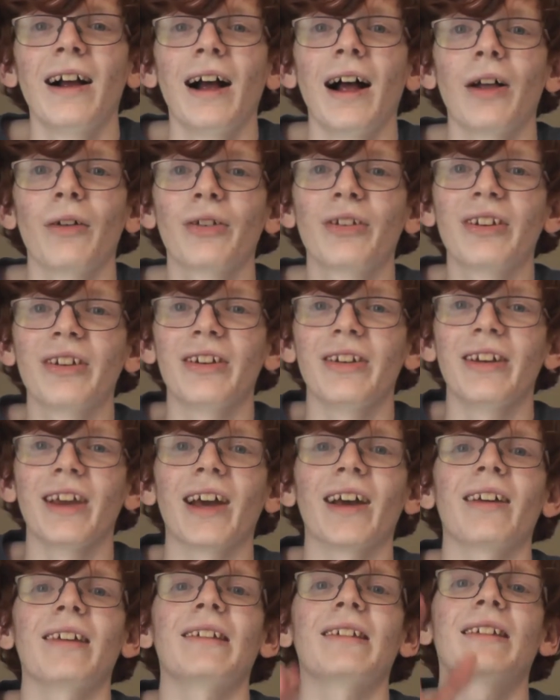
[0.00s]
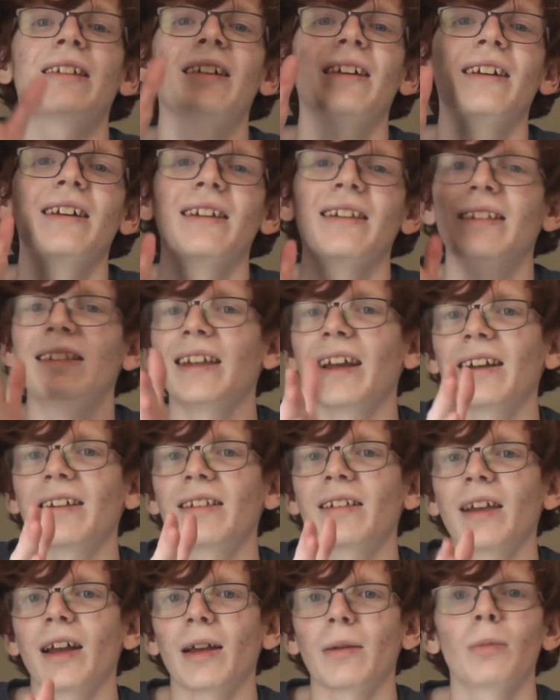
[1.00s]
I'll see you guys
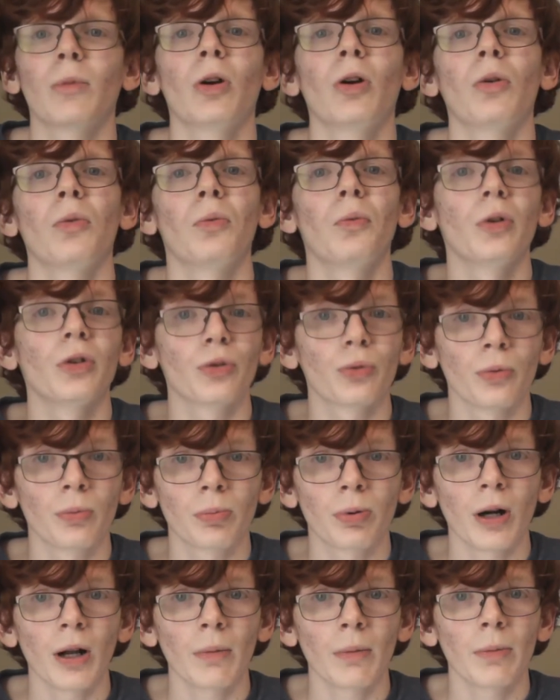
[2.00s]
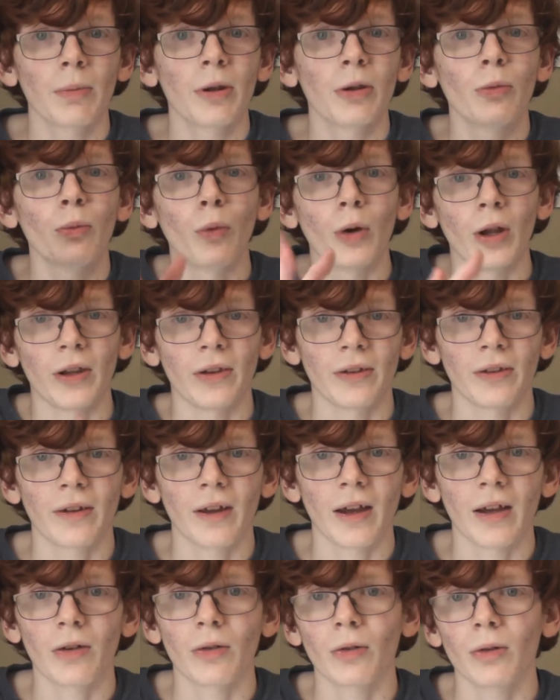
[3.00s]
next time, which will probably be
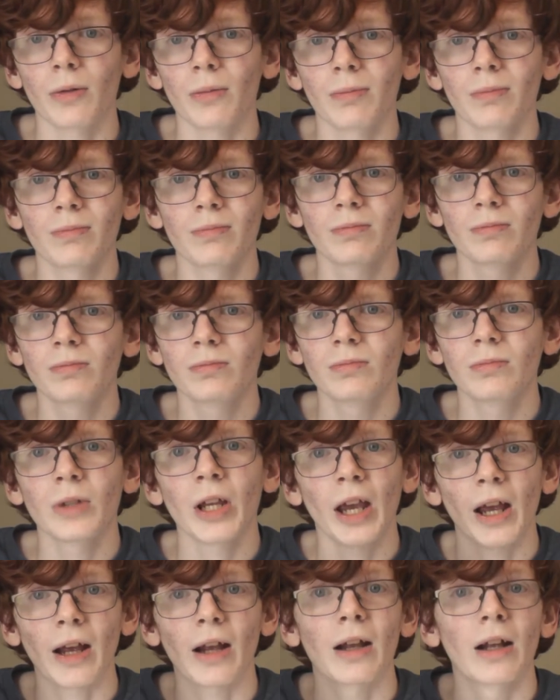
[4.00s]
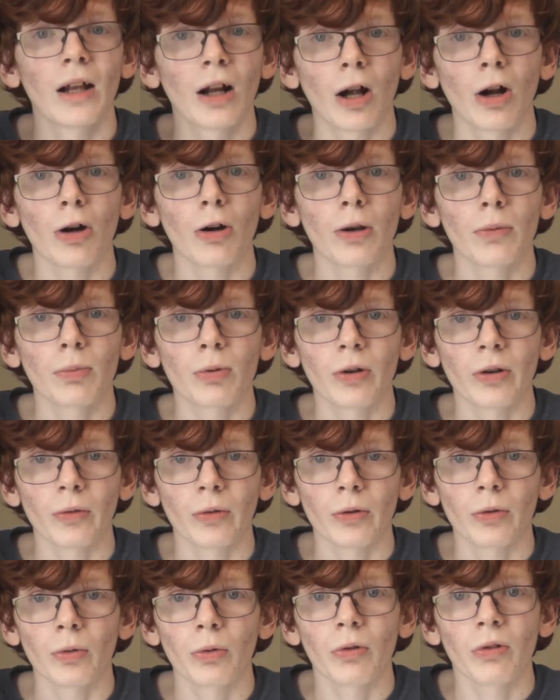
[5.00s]
Wednesday, or, yeah, I already
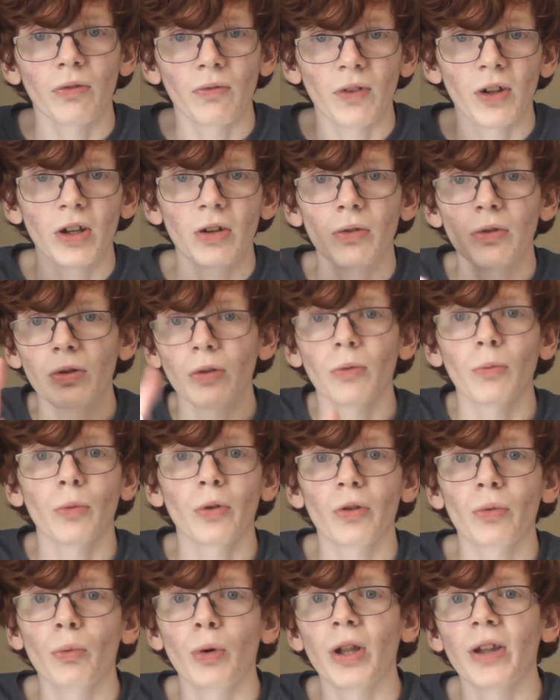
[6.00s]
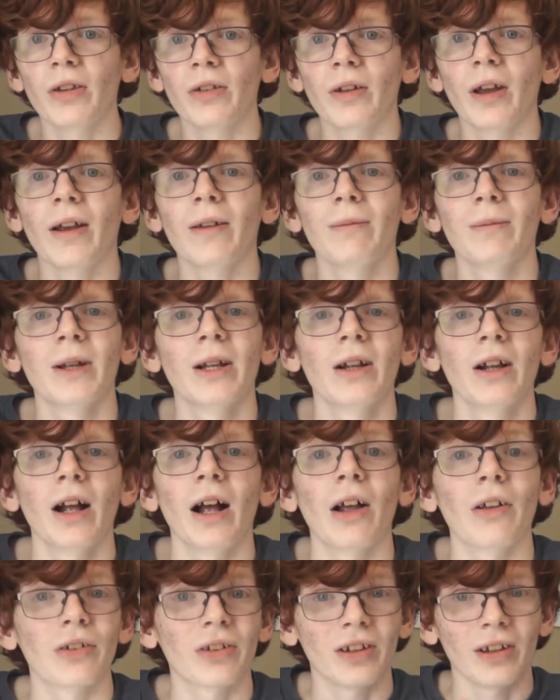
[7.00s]
pre-recorded the video, so it's Wednesday.
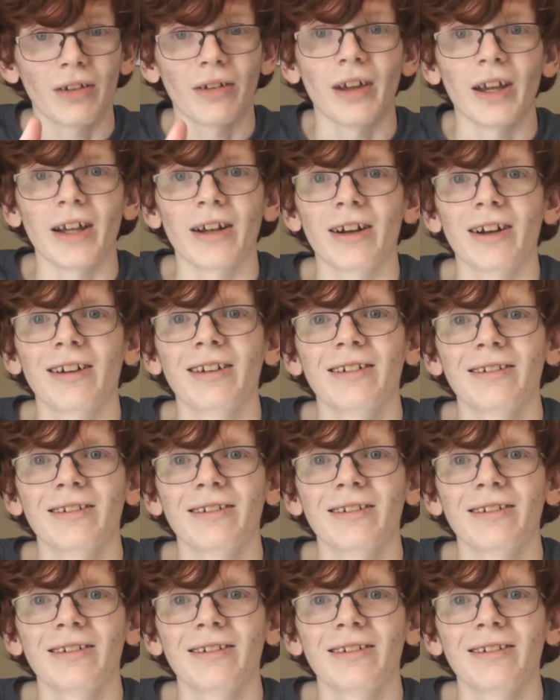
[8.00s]
I'll see you later.